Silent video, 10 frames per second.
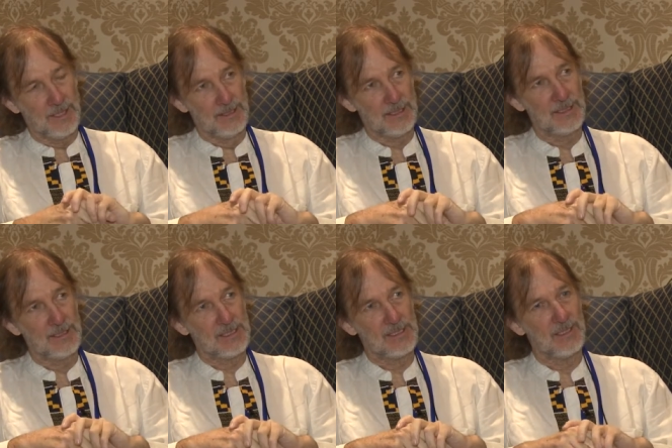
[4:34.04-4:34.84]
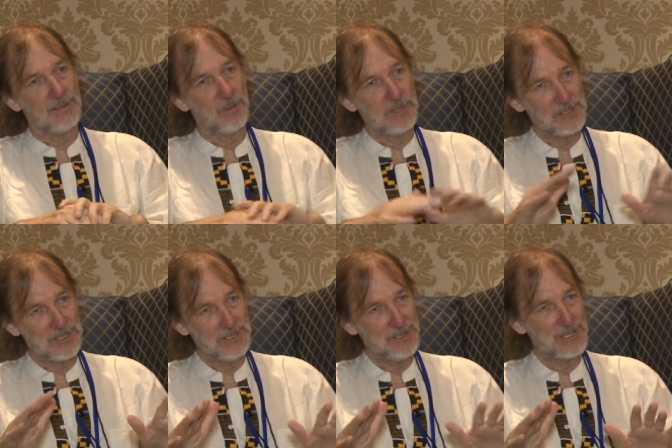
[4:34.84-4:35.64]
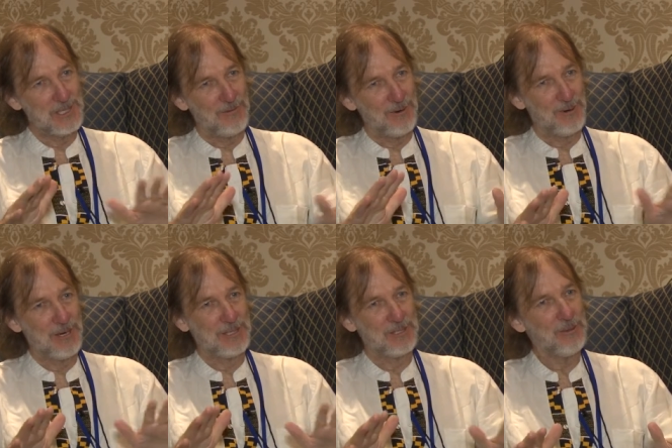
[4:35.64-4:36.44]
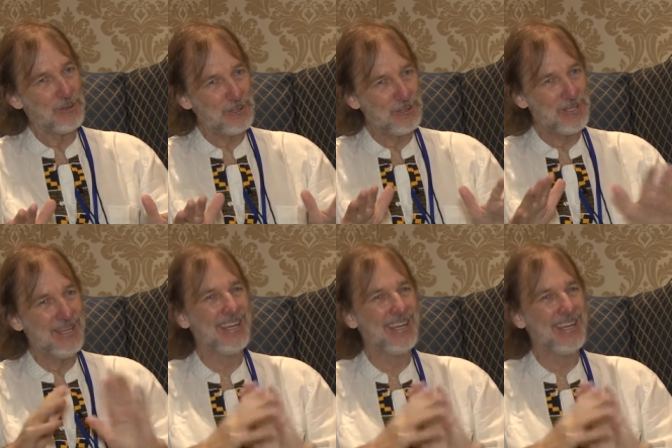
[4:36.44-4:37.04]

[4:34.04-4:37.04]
I think it's, uh, once again, there's never a right and a wrong.